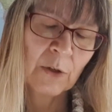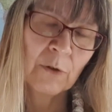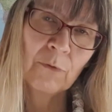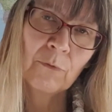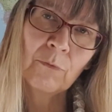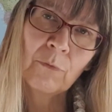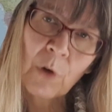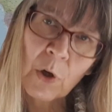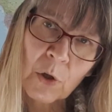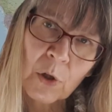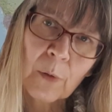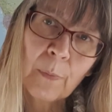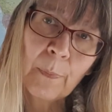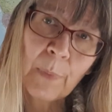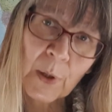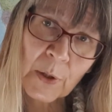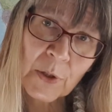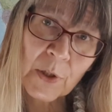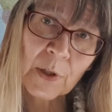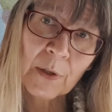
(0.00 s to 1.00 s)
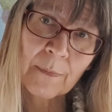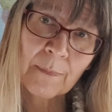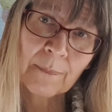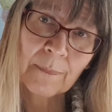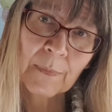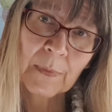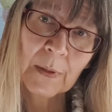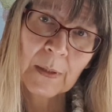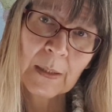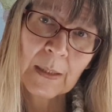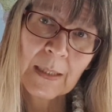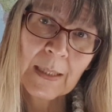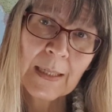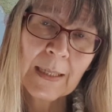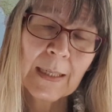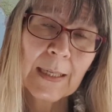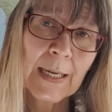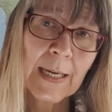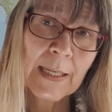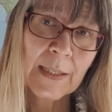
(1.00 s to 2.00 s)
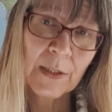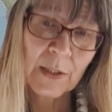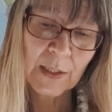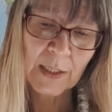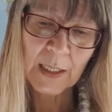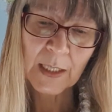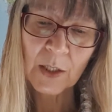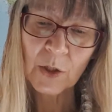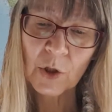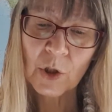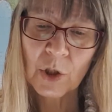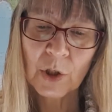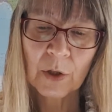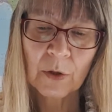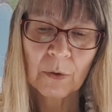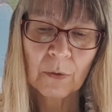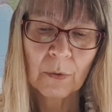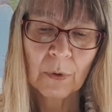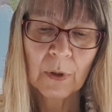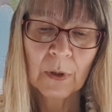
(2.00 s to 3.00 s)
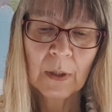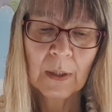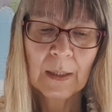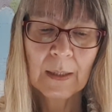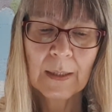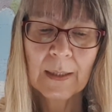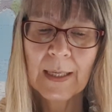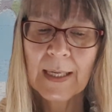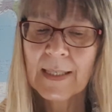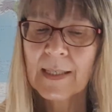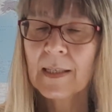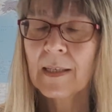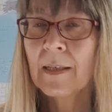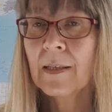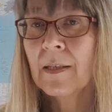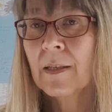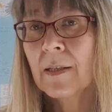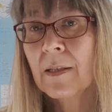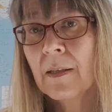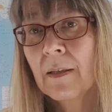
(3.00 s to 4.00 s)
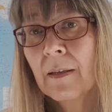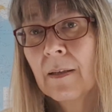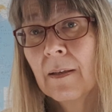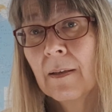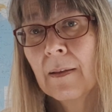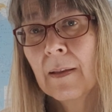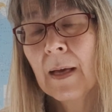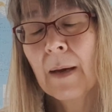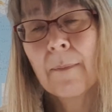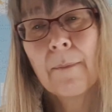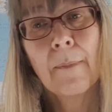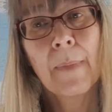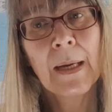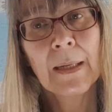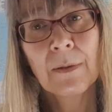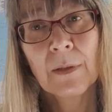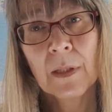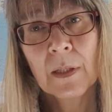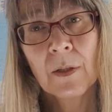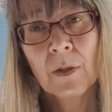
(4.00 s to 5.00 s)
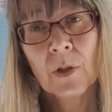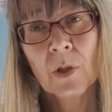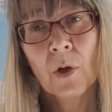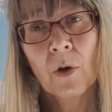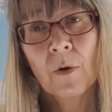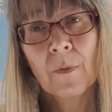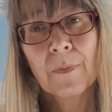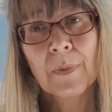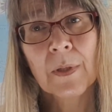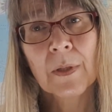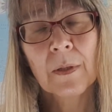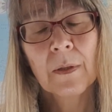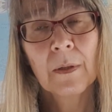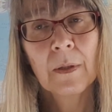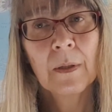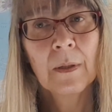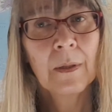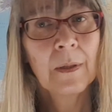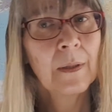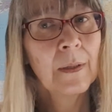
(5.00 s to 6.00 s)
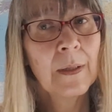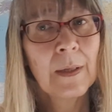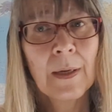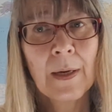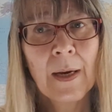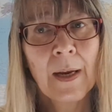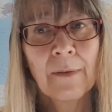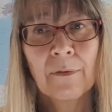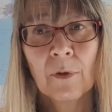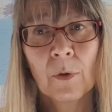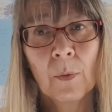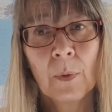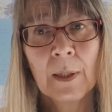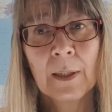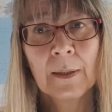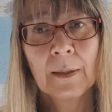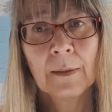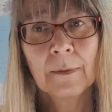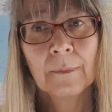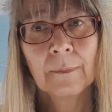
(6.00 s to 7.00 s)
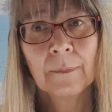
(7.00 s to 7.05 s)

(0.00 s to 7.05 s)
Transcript: Rock bottom can teach you lessons that mountaintops never will.